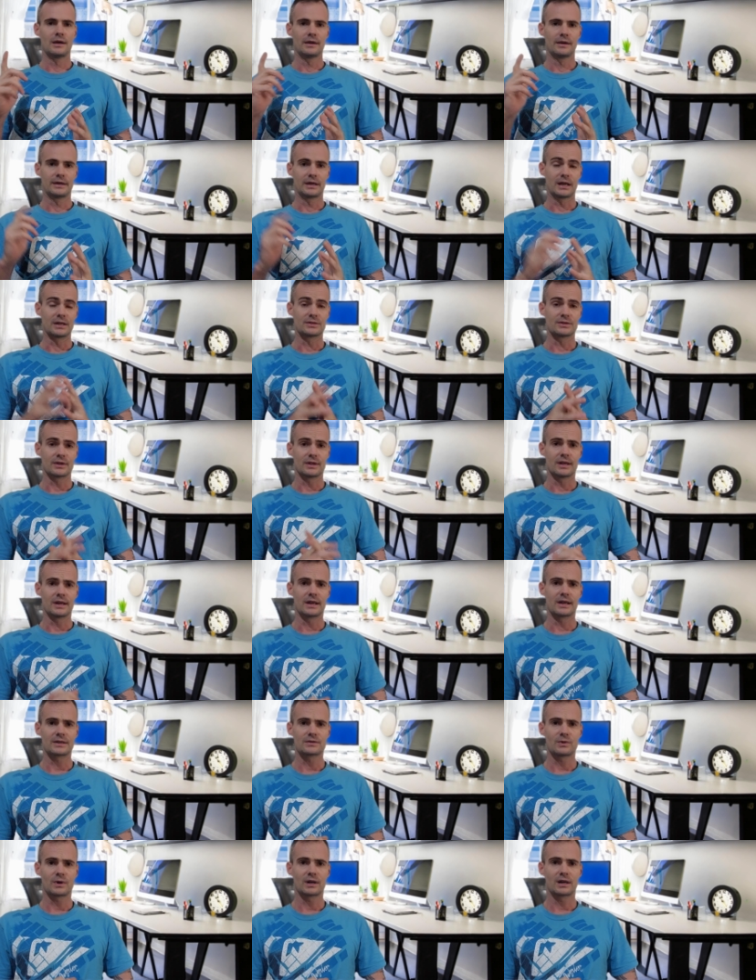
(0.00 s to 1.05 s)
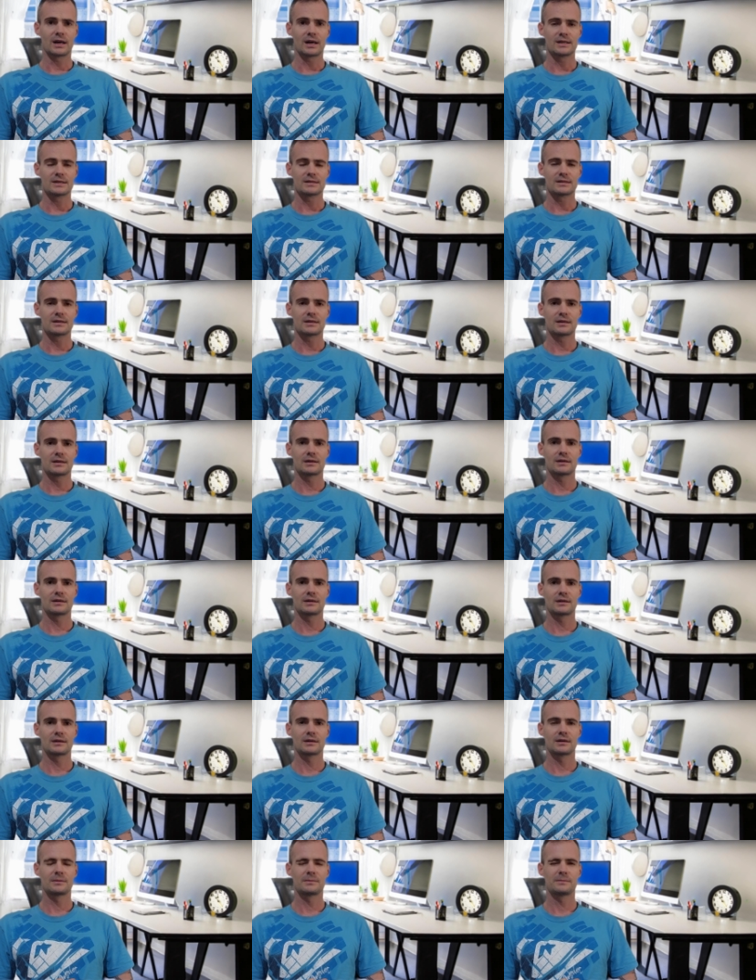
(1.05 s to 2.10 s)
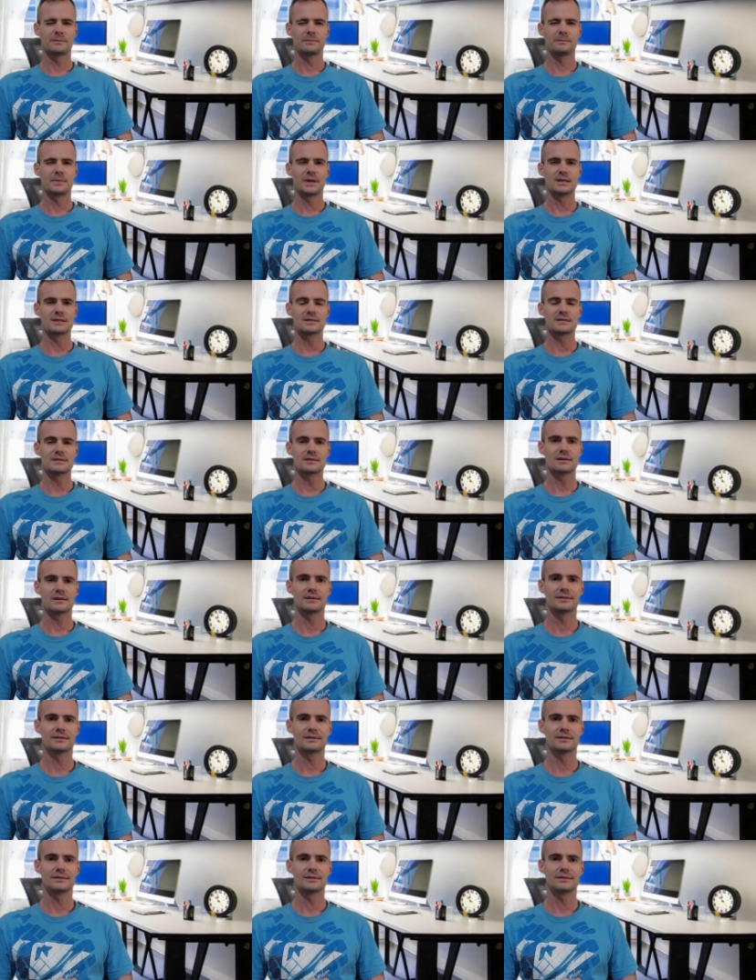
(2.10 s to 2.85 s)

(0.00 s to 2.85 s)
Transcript: Catch you in the next one, guys. Peace.